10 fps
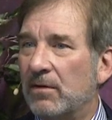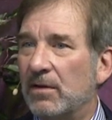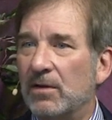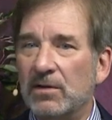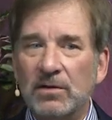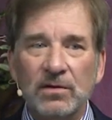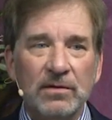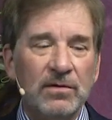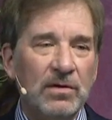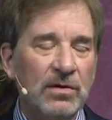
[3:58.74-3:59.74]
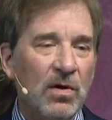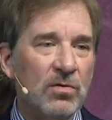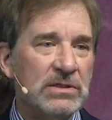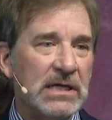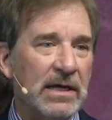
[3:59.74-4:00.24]
Uh, no
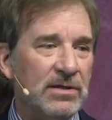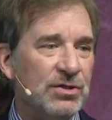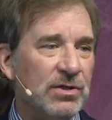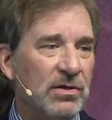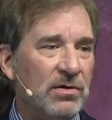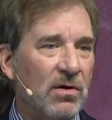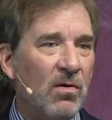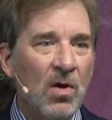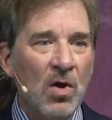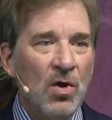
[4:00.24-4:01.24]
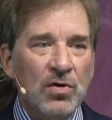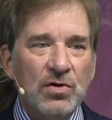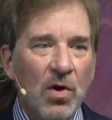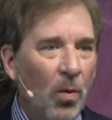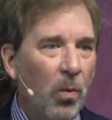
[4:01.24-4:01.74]
tension, no,
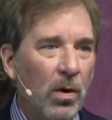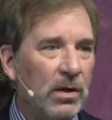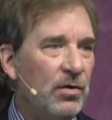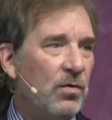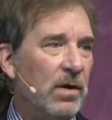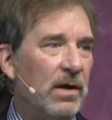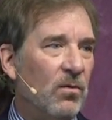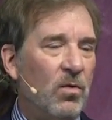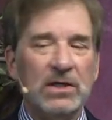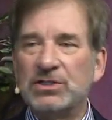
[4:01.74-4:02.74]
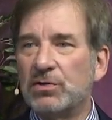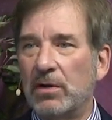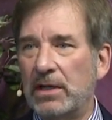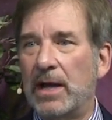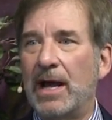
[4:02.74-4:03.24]
no wondering what's going to